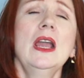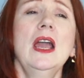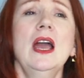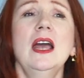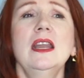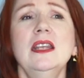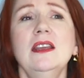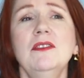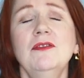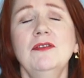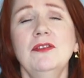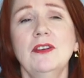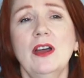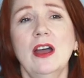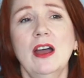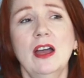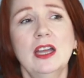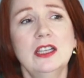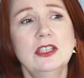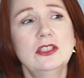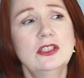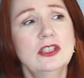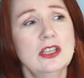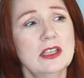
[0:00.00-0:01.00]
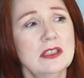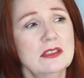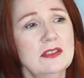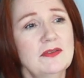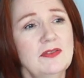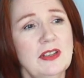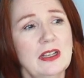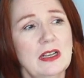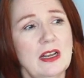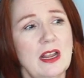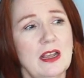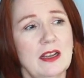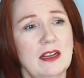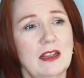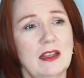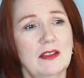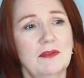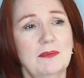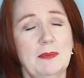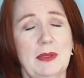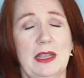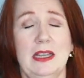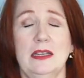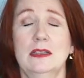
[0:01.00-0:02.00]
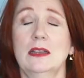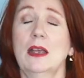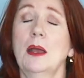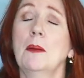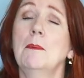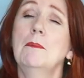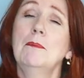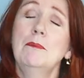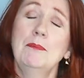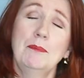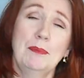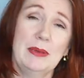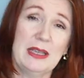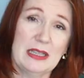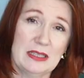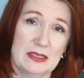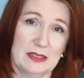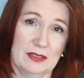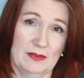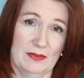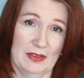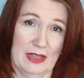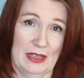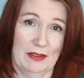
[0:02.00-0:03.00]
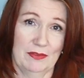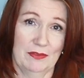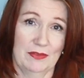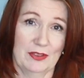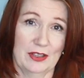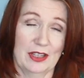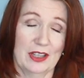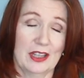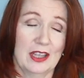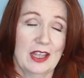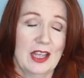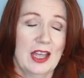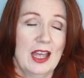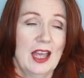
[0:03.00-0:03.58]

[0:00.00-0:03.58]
And if I just feel like I've made a bit of effort,